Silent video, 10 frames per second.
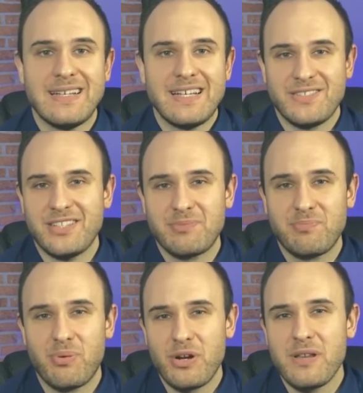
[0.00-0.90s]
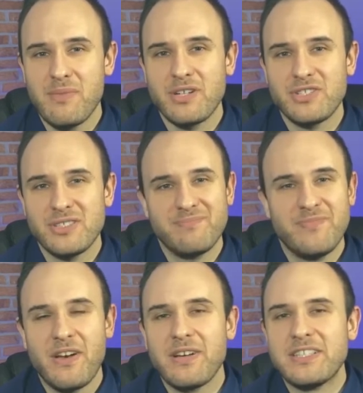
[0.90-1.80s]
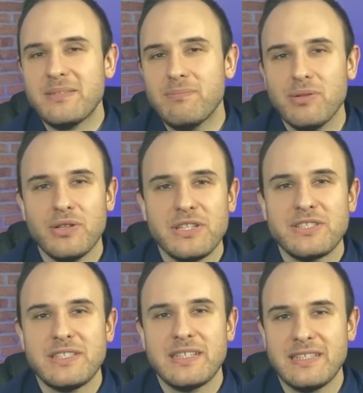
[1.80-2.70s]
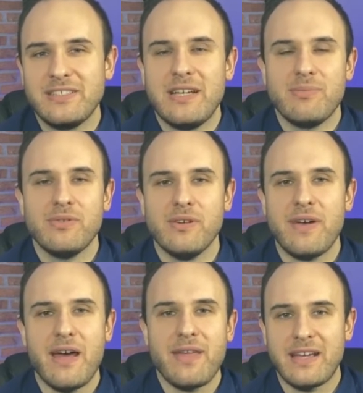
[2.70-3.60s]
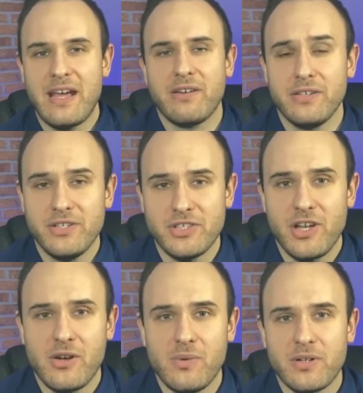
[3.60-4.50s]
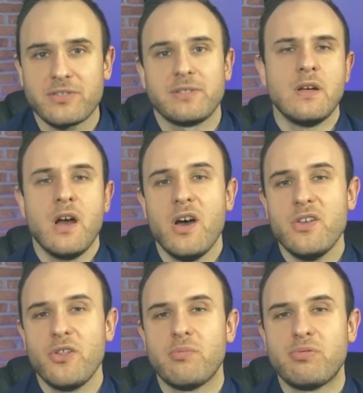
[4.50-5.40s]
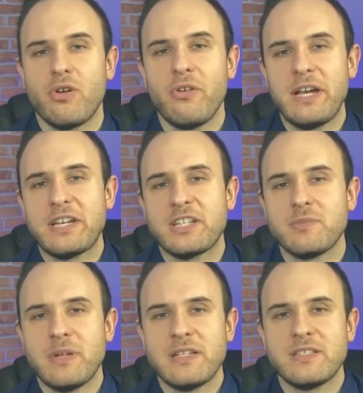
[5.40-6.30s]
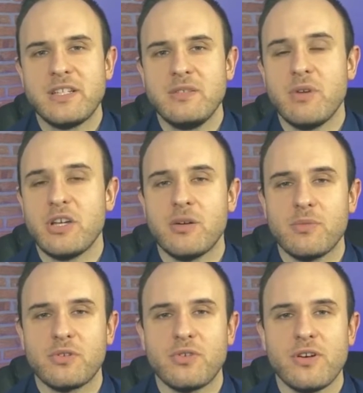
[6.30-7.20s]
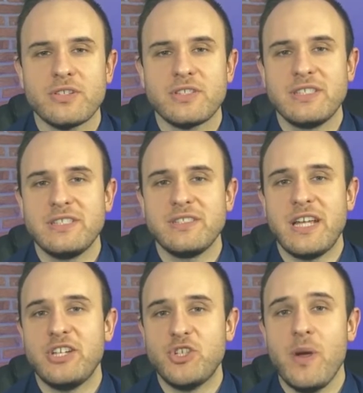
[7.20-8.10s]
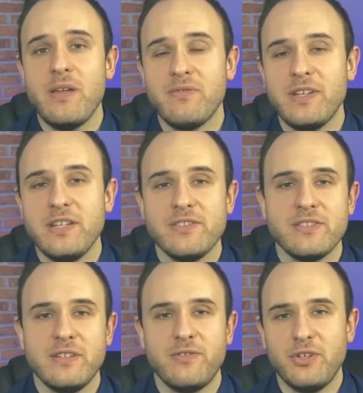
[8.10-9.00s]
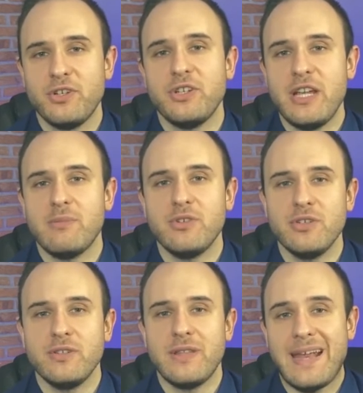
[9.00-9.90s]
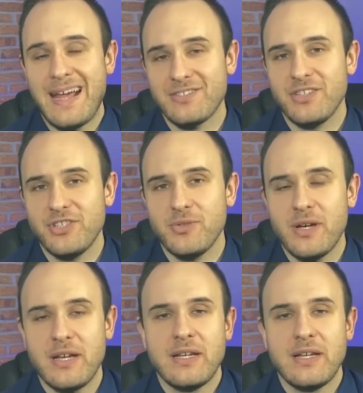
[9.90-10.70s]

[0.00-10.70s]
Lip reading: So that's pretty much a very simplistic example of how that calculation kind of works. Another prorated expense that you might come across is HOA fees if you're in a neighborhood that has an HOA.